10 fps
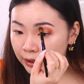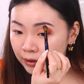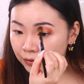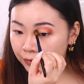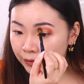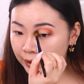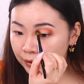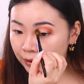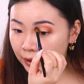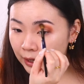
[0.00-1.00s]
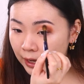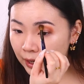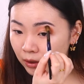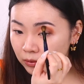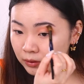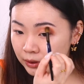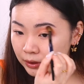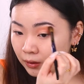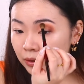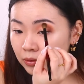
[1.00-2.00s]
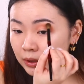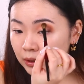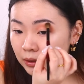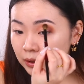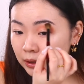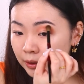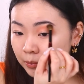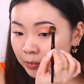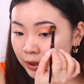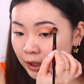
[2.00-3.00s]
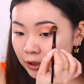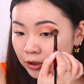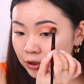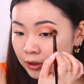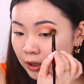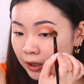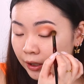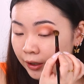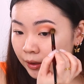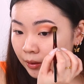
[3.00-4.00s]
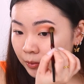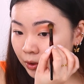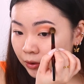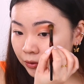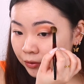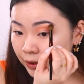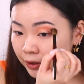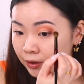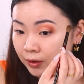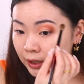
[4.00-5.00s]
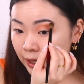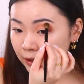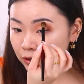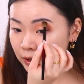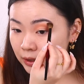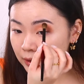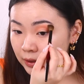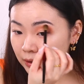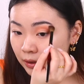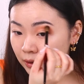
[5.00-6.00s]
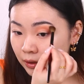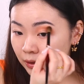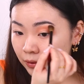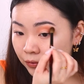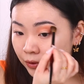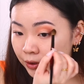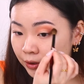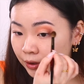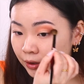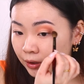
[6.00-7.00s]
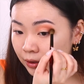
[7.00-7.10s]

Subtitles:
and feather out. Using a clean brush, I am going to feather the edges further.